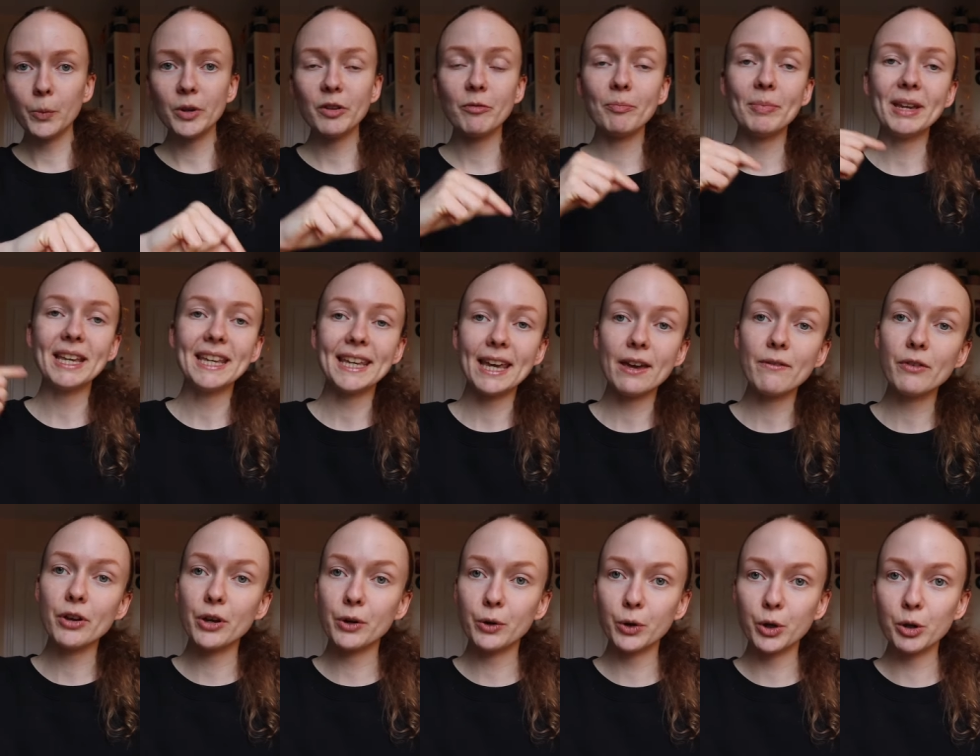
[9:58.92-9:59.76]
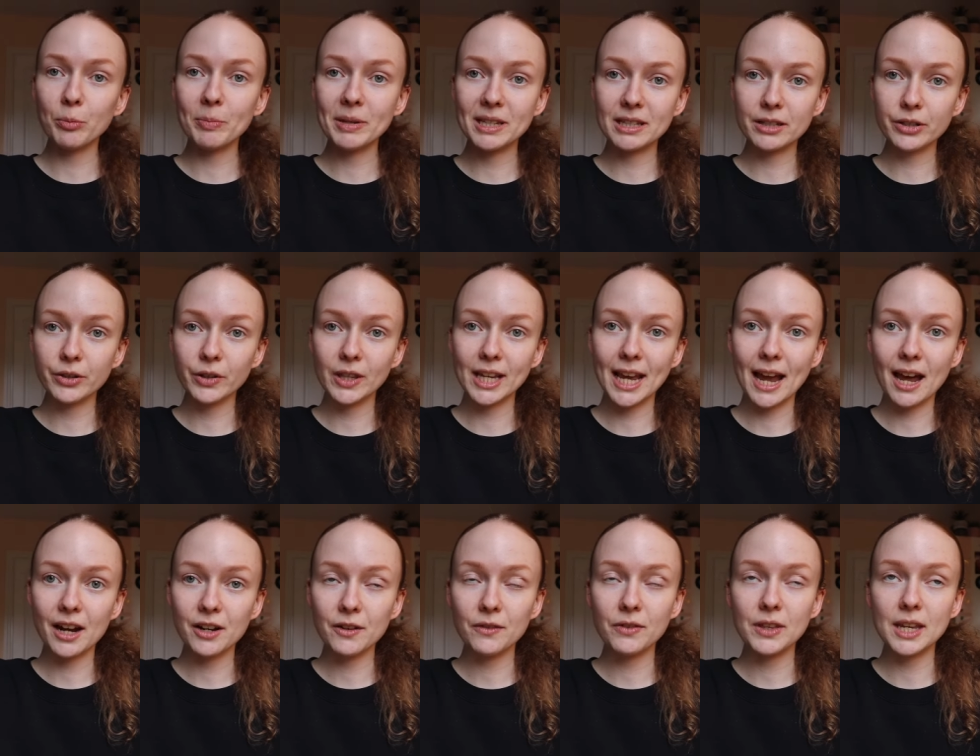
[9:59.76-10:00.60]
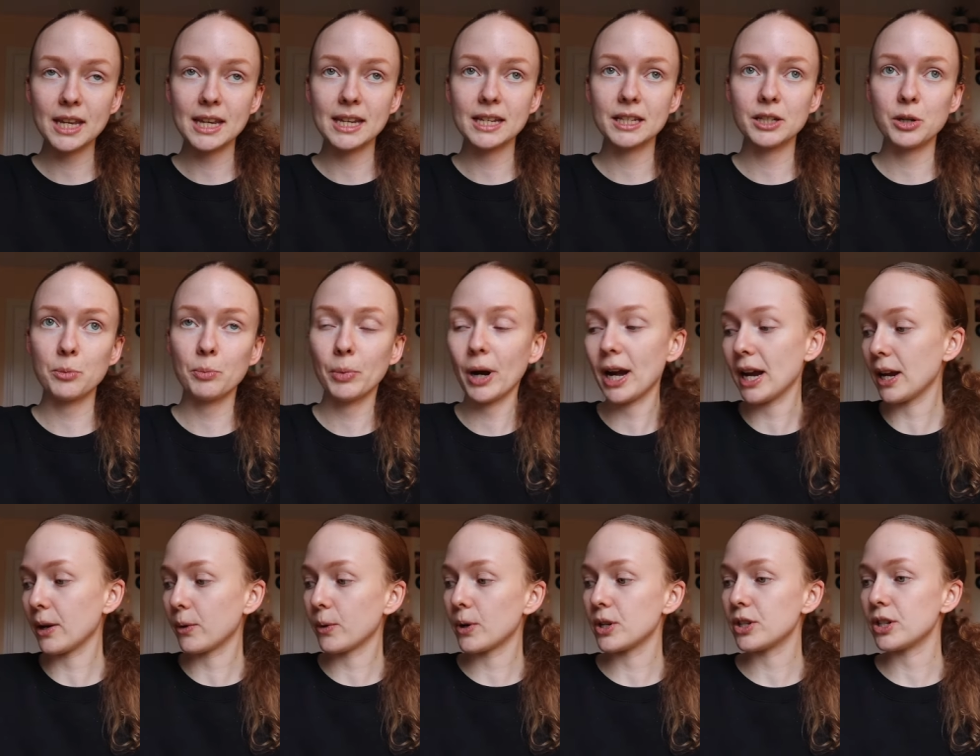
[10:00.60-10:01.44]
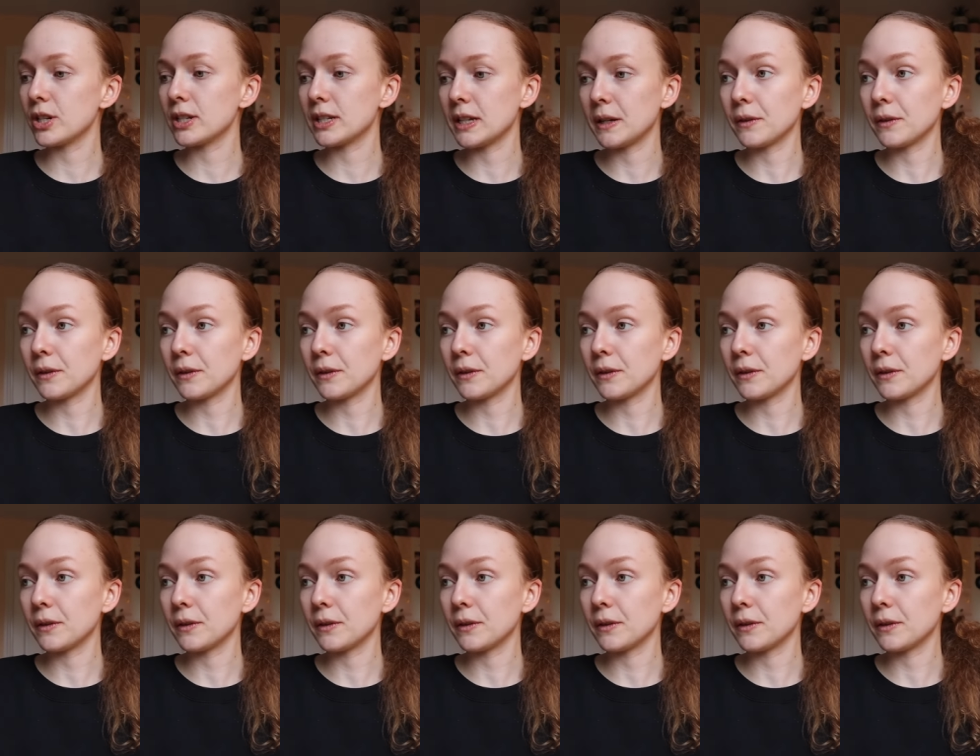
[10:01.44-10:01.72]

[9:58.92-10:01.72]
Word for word: we've been given up until the end of the Easter break, which is